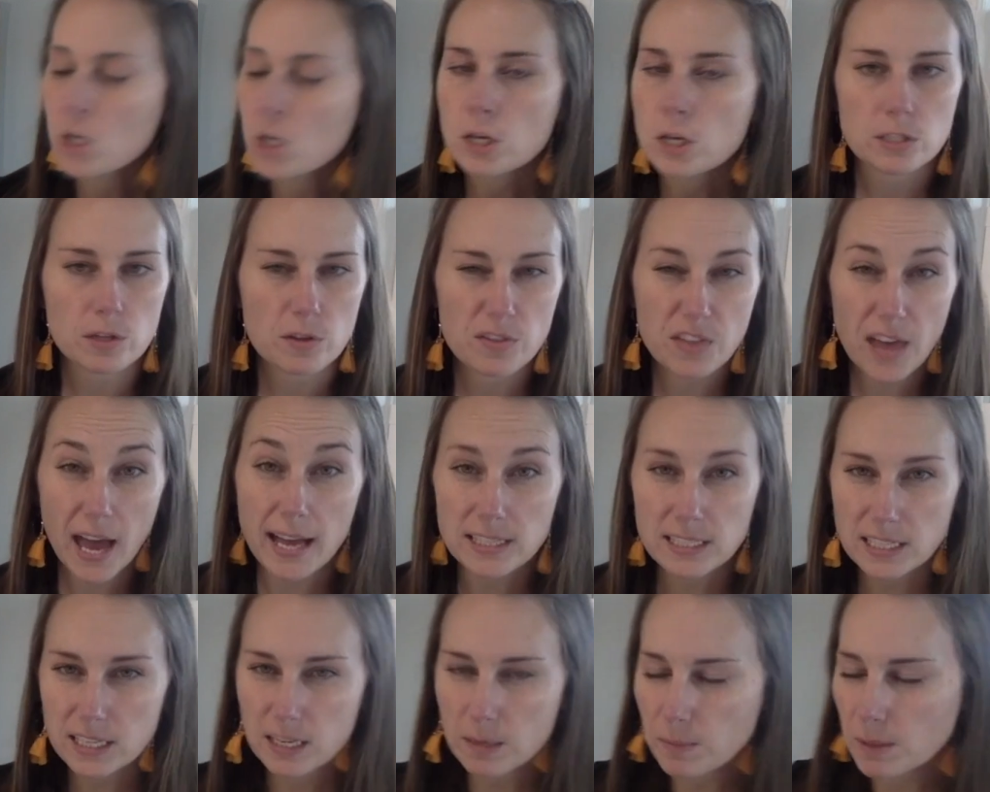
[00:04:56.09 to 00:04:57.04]
So
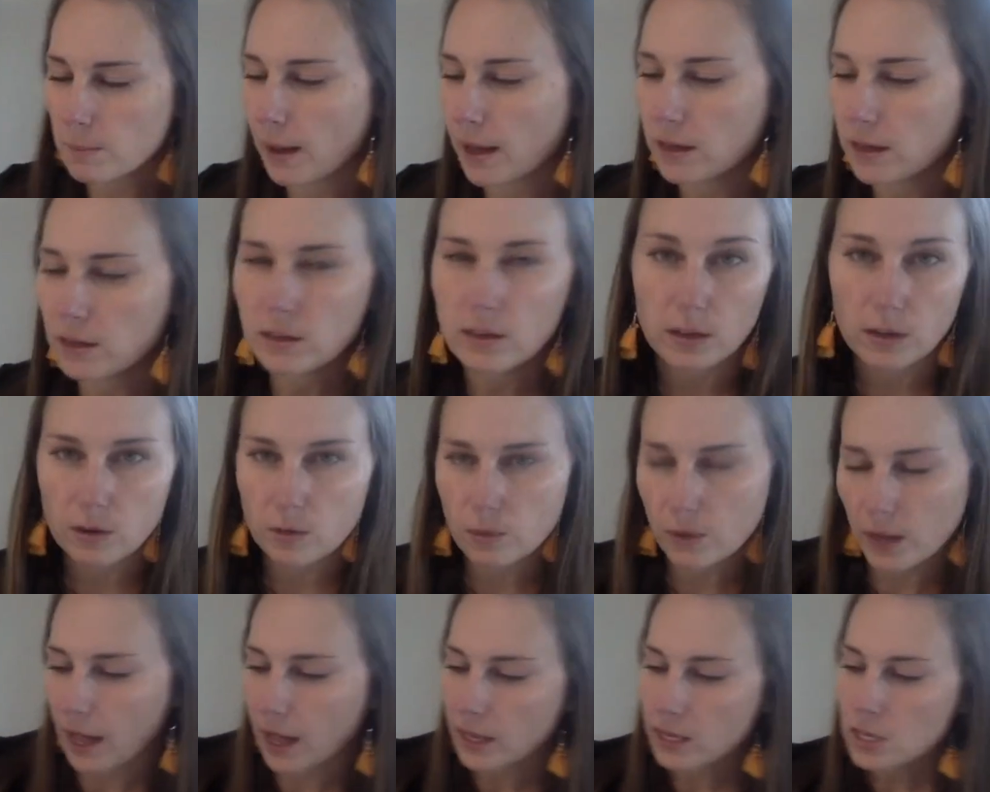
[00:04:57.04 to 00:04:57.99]
that's going to be my hook,
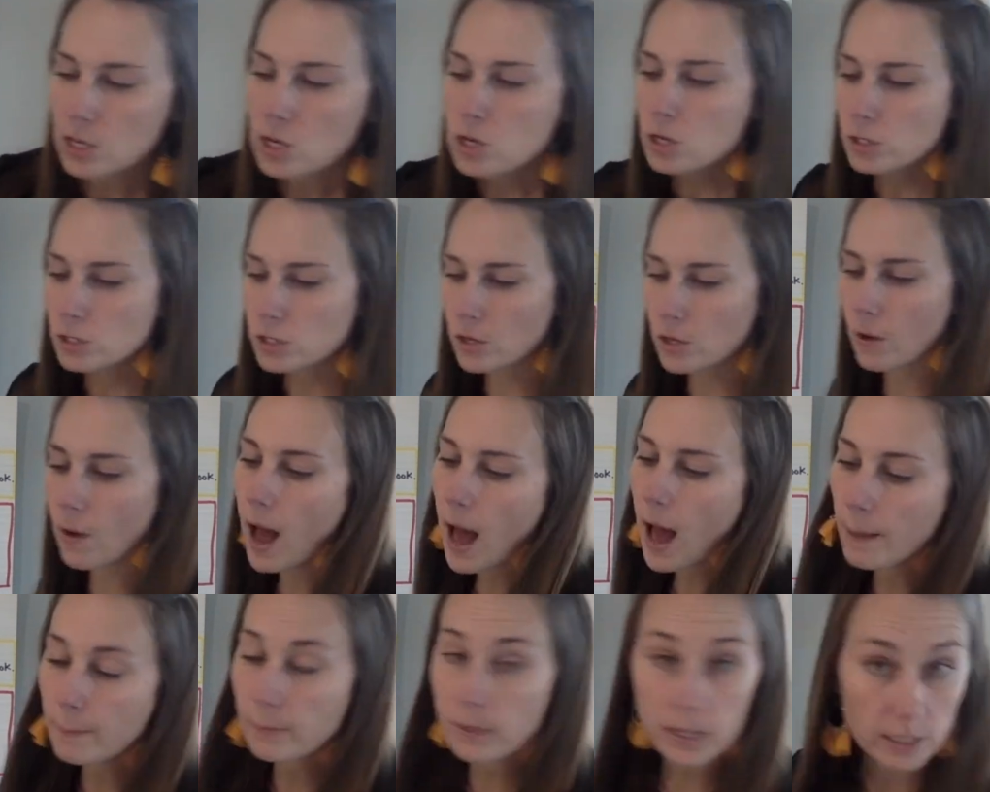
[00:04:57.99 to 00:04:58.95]
okay? So
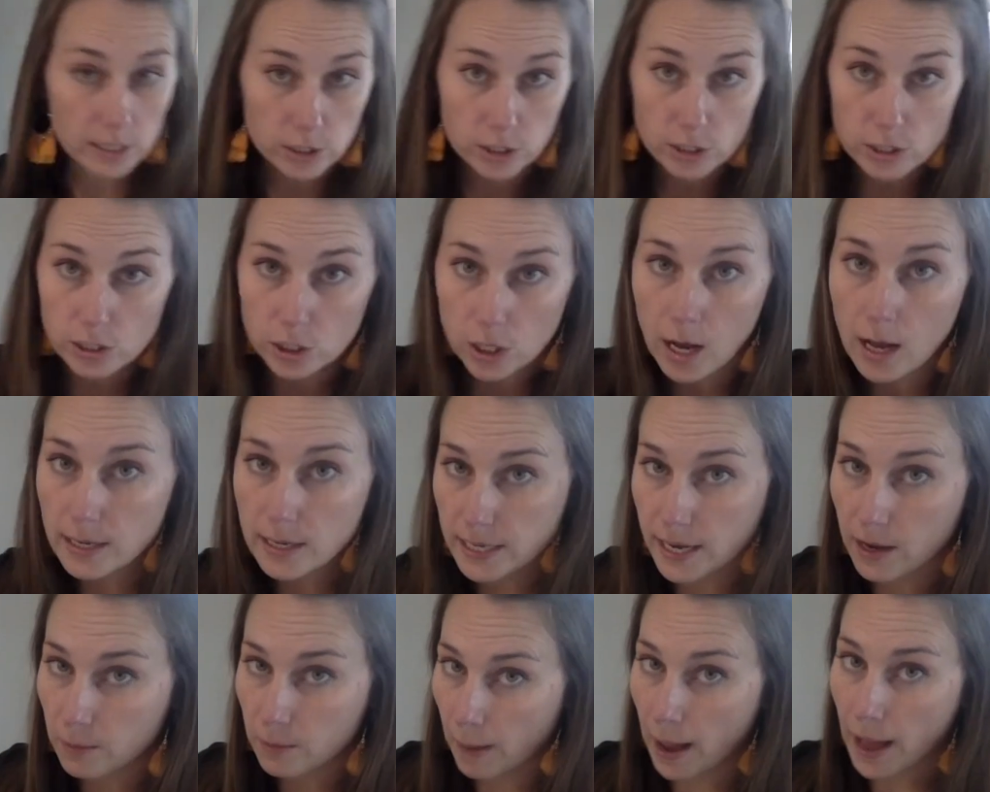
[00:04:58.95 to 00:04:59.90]
I'm going to just jot
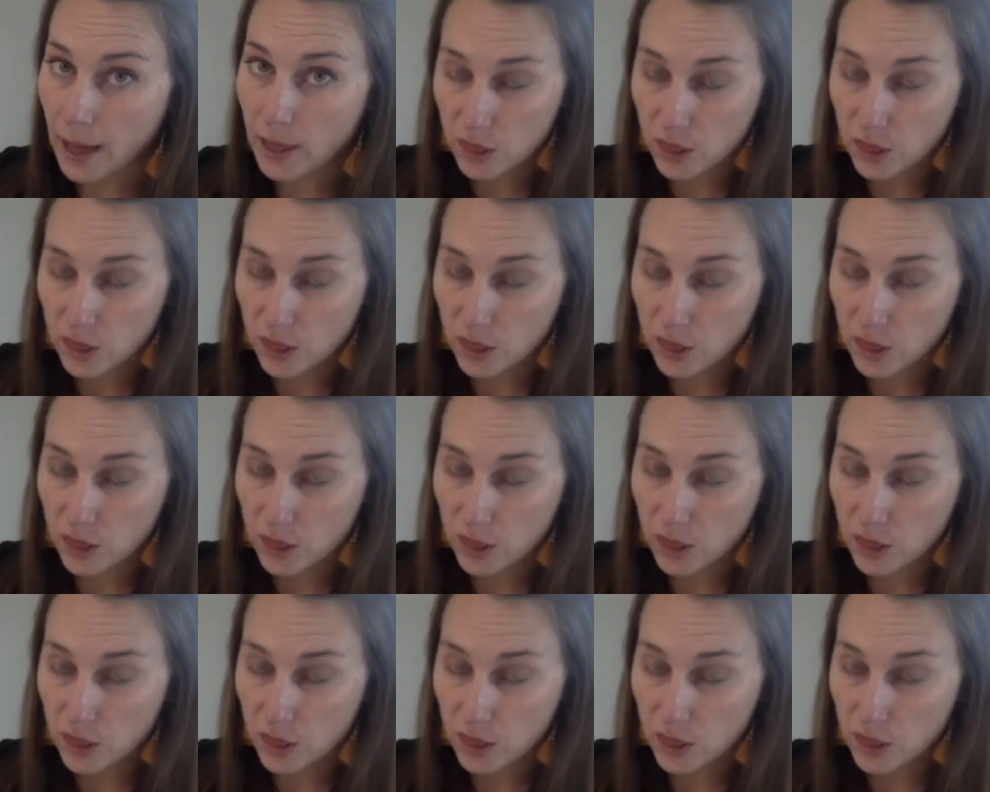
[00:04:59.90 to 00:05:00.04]
down my